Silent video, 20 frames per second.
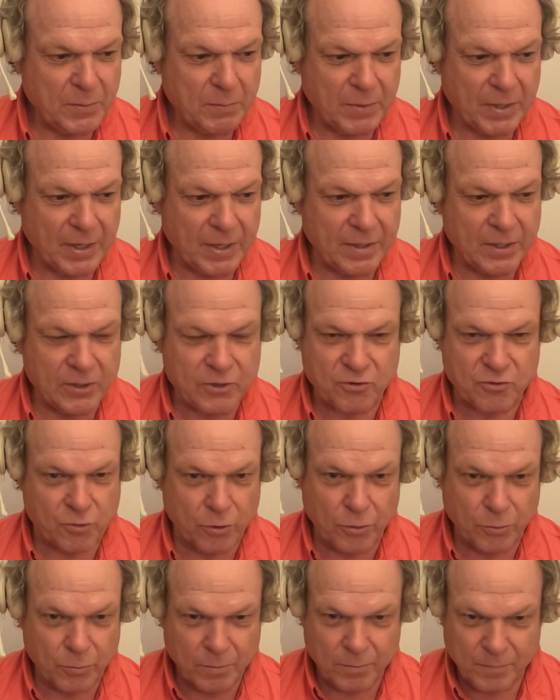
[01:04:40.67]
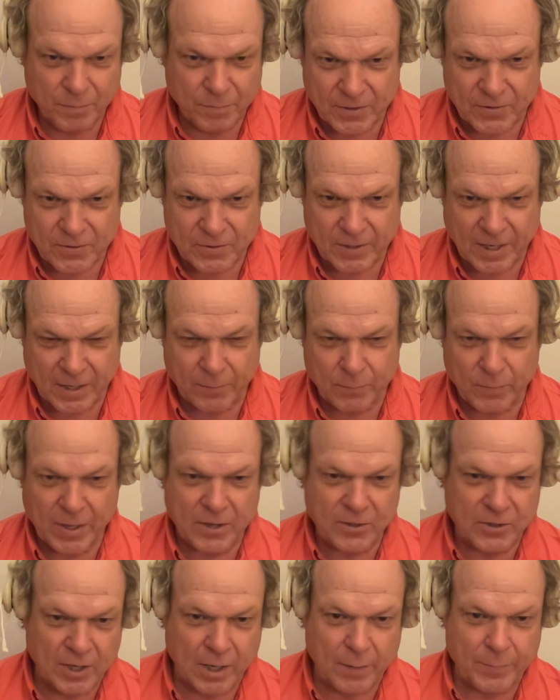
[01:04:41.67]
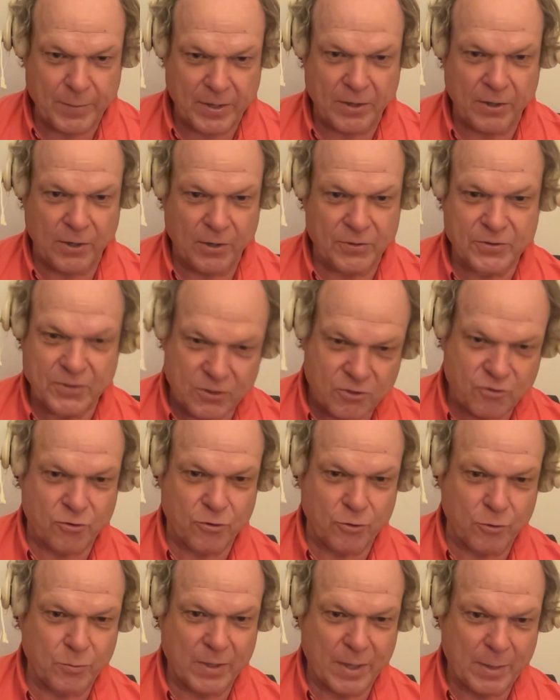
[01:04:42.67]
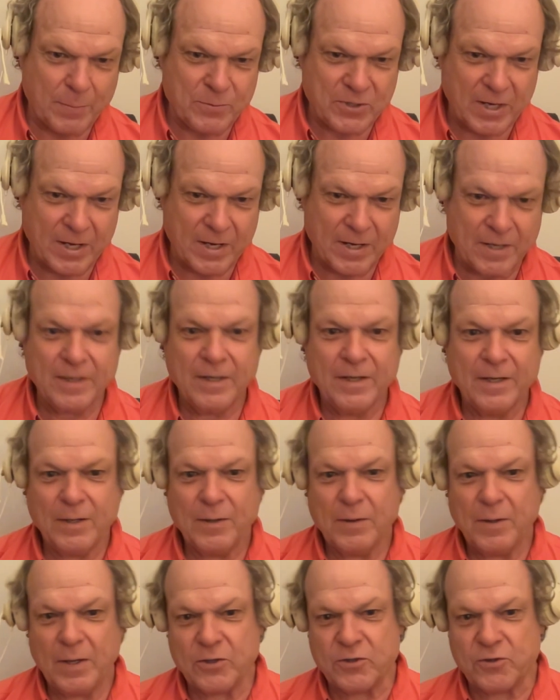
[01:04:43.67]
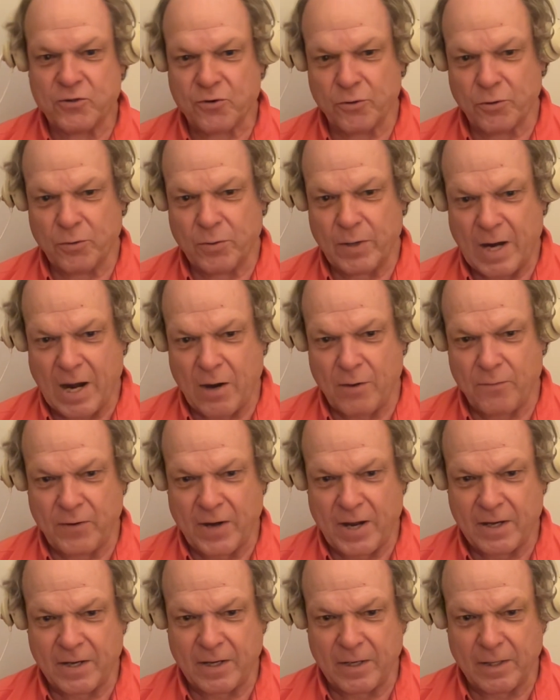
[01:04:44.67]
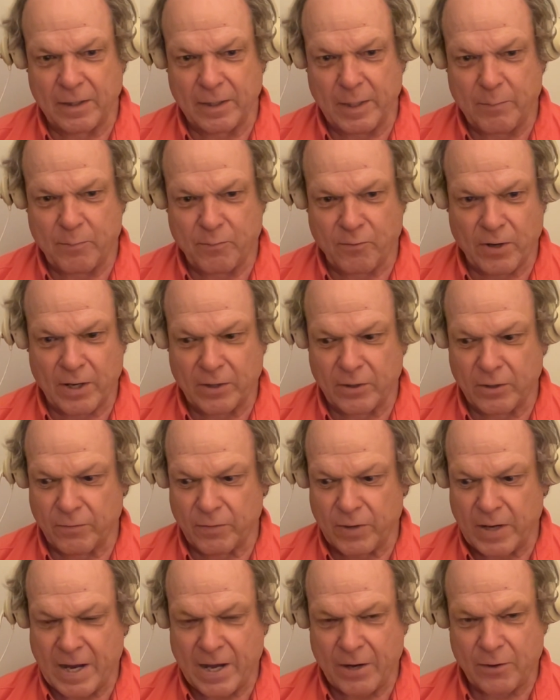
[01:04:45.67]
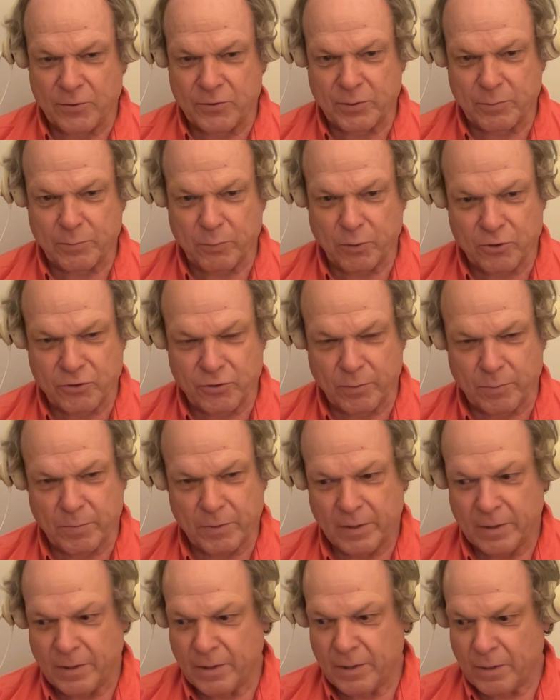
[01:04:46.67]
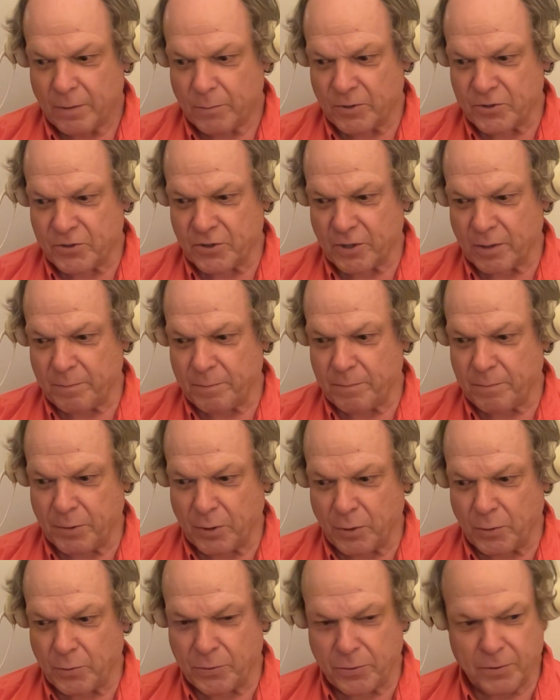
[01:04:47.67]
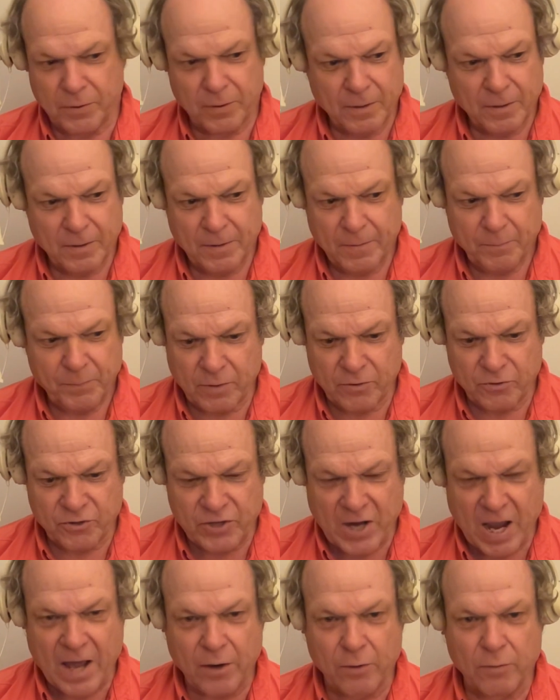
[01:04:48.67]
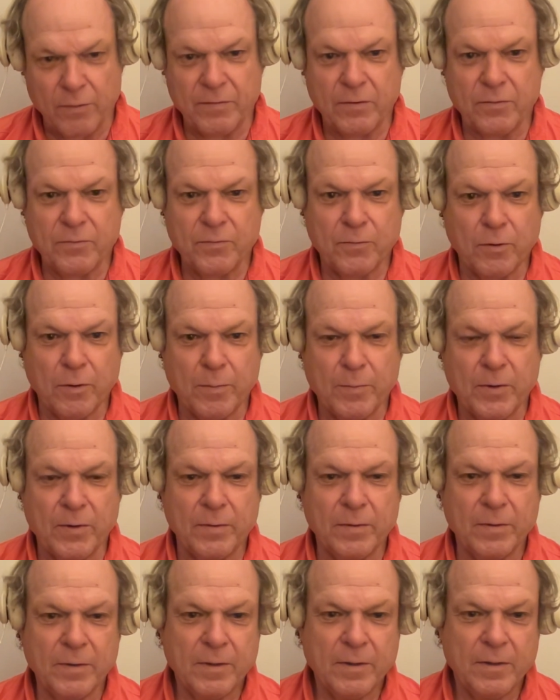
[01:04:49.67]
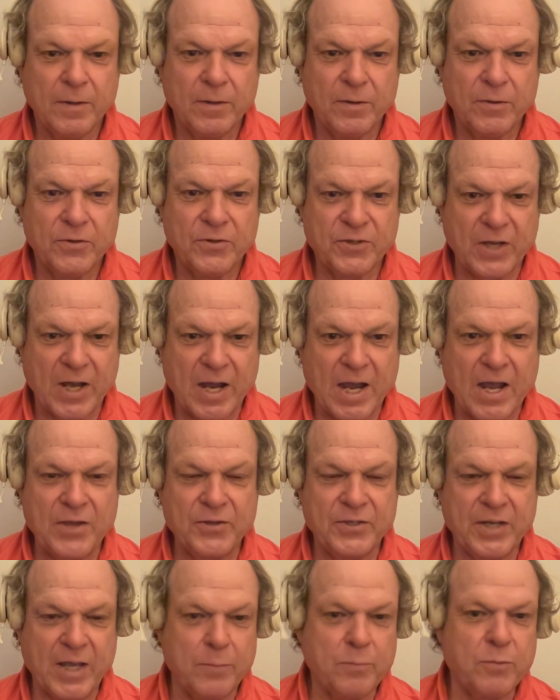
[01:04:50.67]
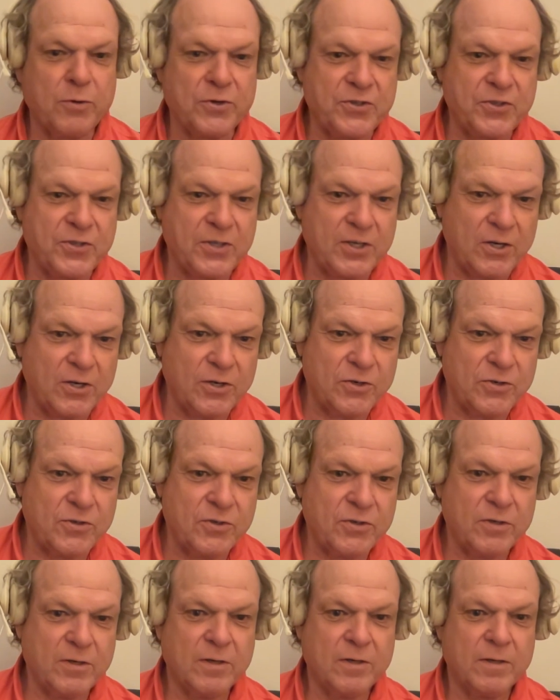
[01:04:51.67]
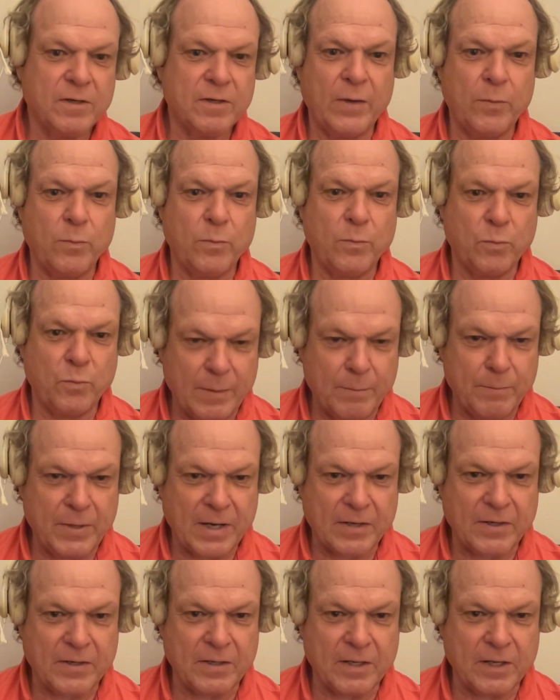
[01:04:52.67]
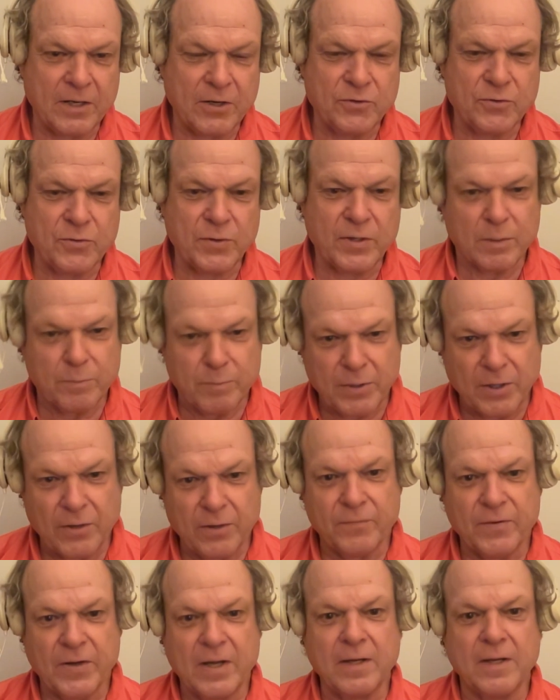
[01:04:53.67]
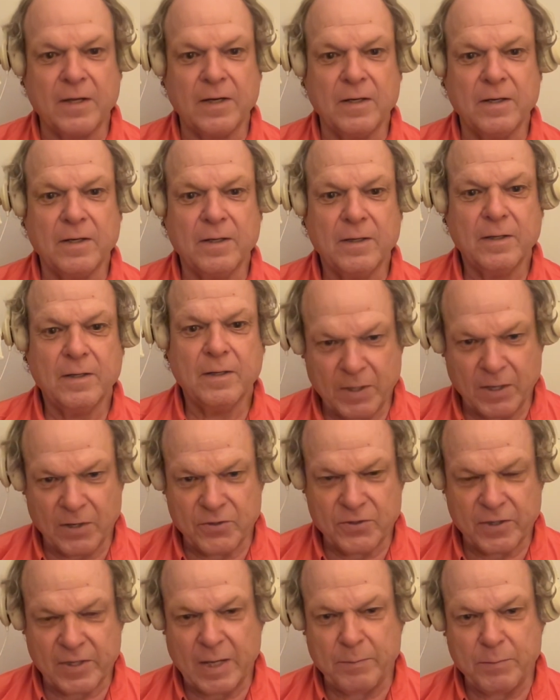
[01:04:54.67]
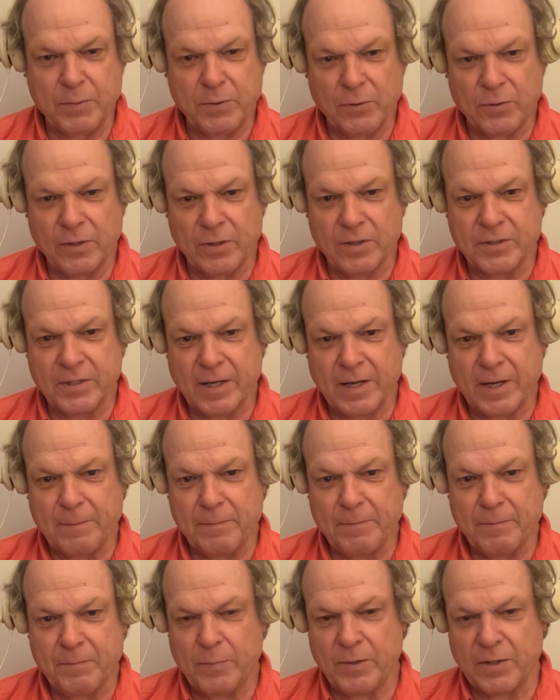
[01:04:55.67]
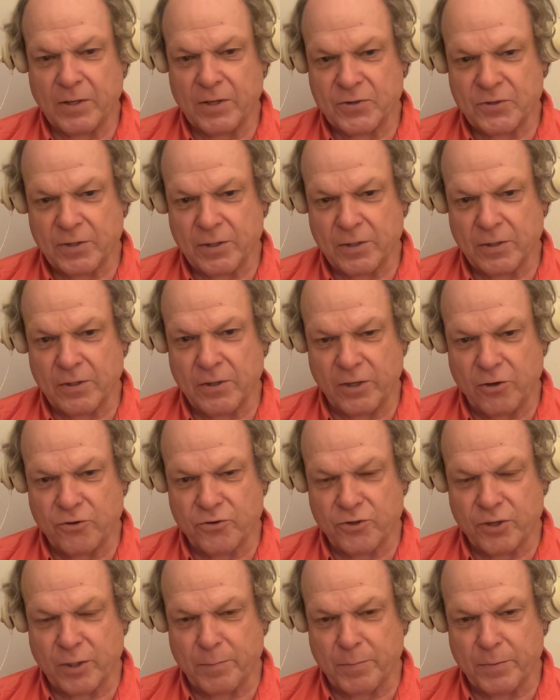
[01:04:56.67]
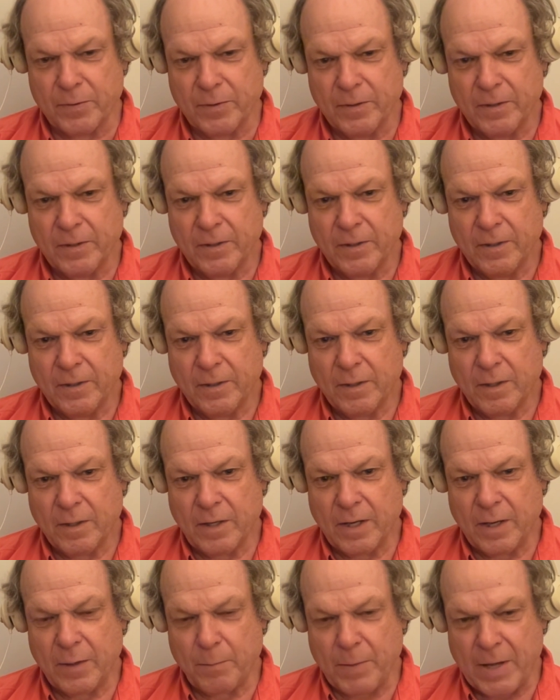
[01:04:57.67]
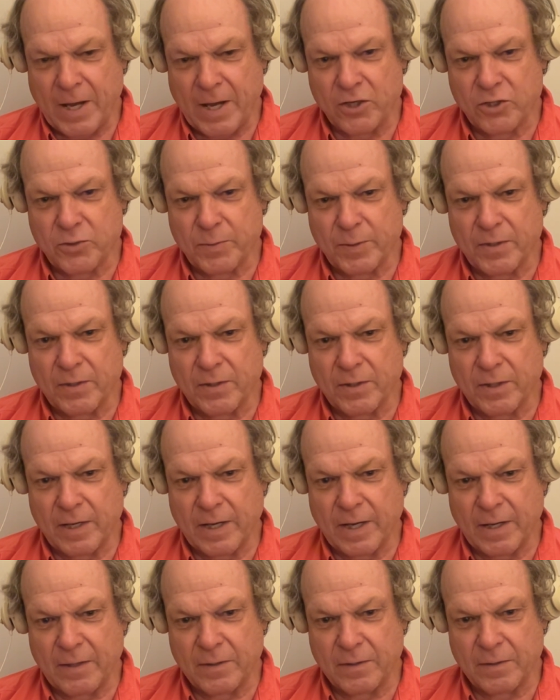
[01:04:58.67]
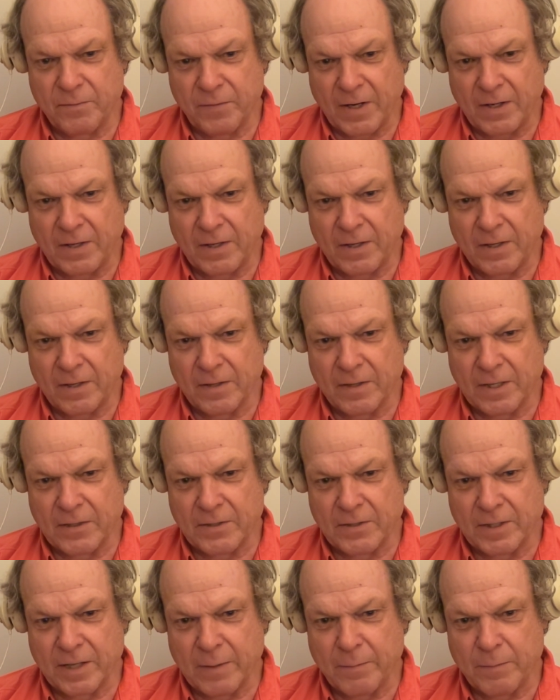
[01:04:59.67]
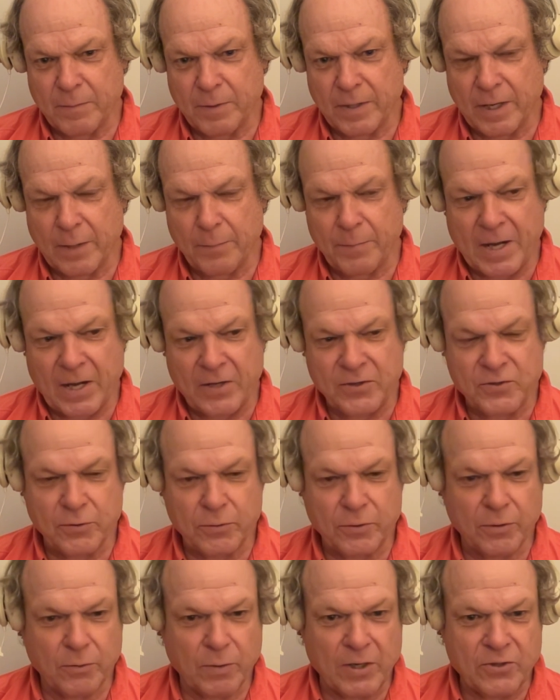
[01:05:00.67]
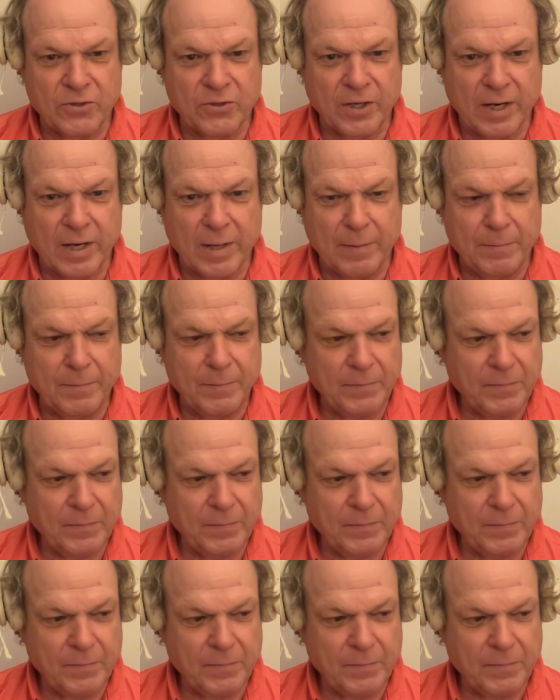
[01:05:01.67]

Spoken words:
But it's true. It's like when I talk about hulls, it's true what I'm saying. It's true how Viking leapfrogged over Hatteras and Bertram, which are both a shadow of their former size and prestige and impact in the industry compared to Viking because of that period of time and because of the leadership and management at Viking at that time. And now Pat's doing a great job.